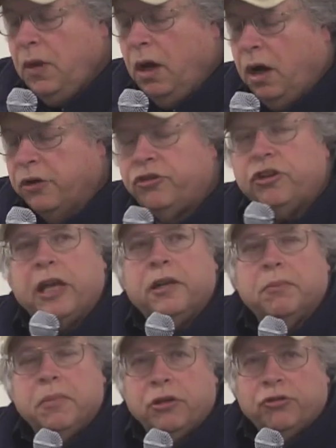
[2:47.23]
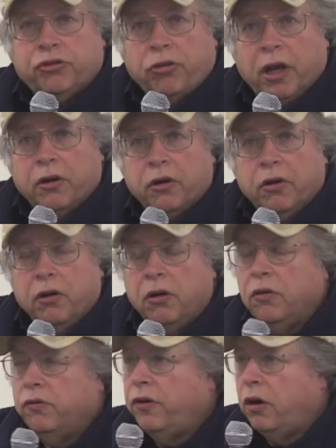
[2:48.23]
uh, state administrator
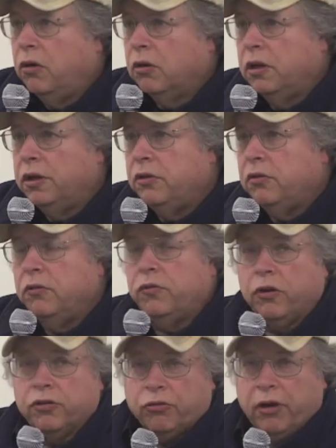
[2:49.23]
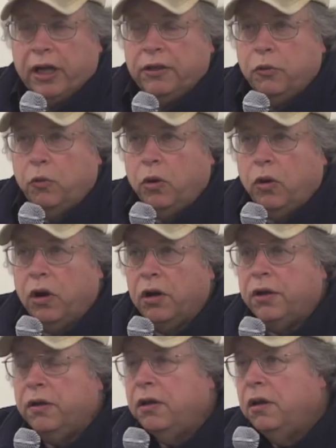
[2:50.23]
for Oakland, first Randy
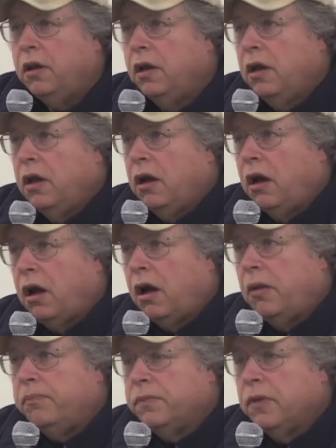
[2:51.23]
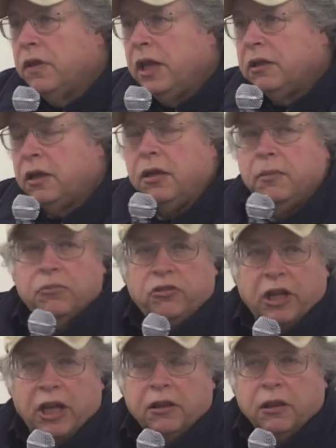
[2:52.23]
Ward, um, then Kim
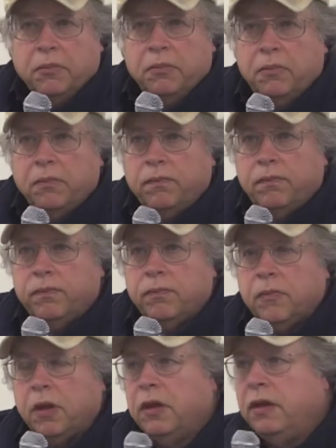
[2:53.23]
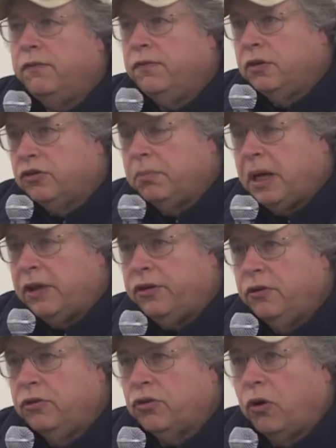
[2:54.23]
Statham, then Vince
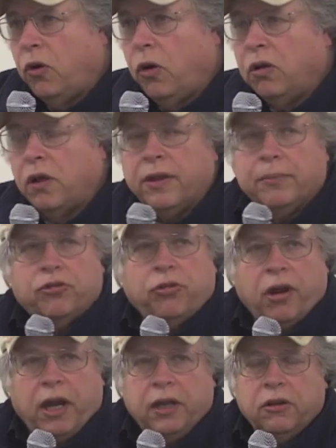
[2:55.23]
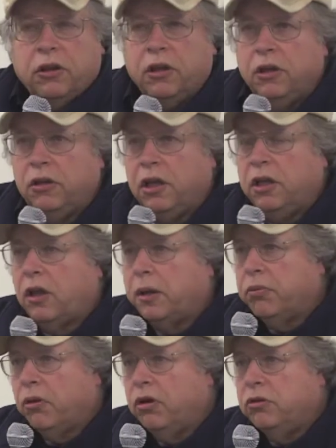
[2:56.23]
Matthews, all of them trained in Eli
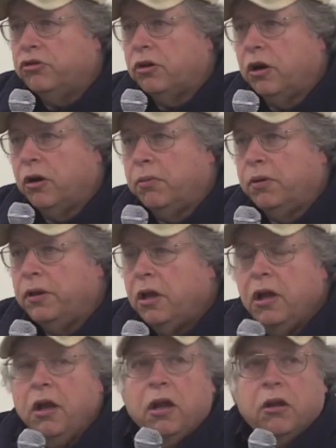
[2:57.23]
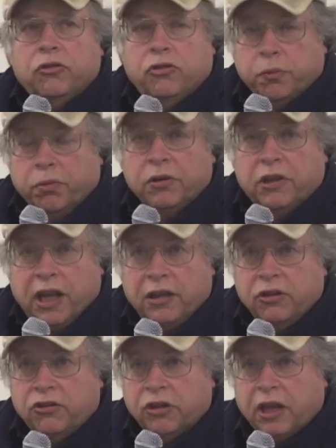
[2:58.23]
Broad's Urban
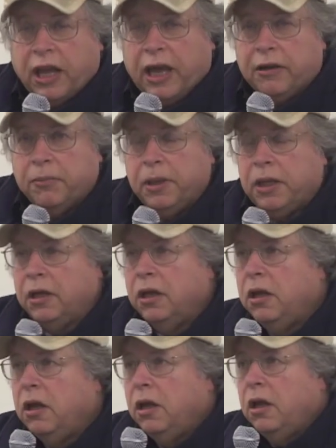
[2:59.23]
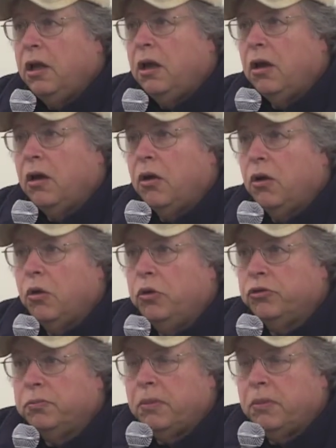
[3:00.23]
Superintendent's Academy, whose